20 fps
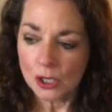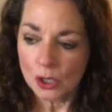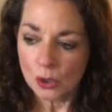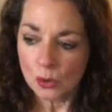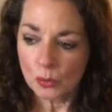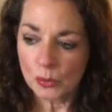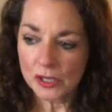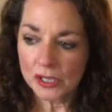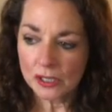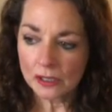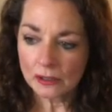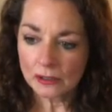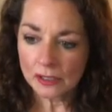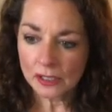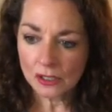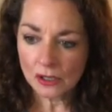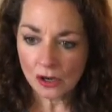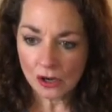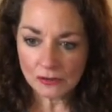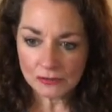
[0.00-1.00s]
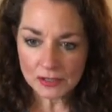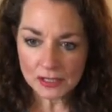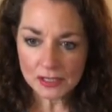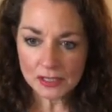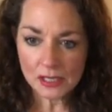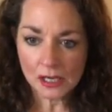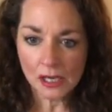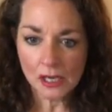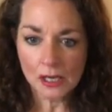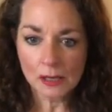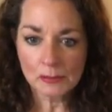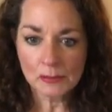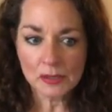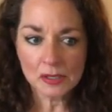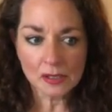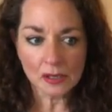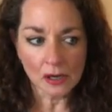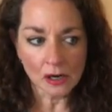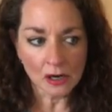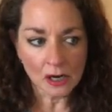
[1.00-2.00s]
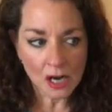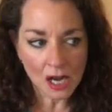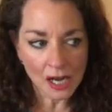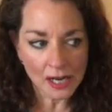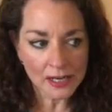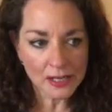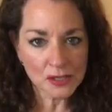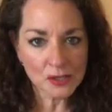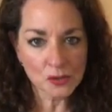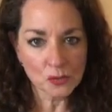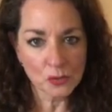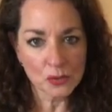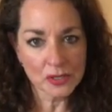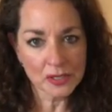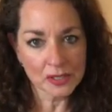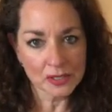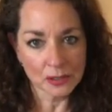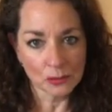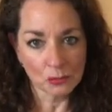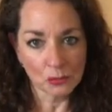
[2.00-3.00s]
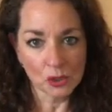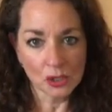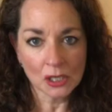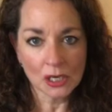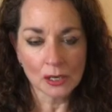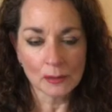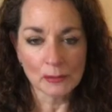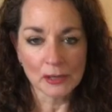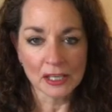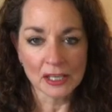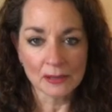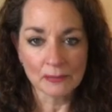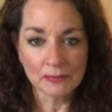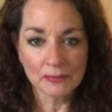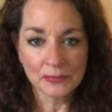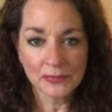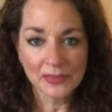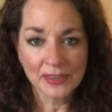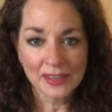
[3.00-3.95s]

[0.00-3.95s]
we can oftentimes, our highest wisdom will come in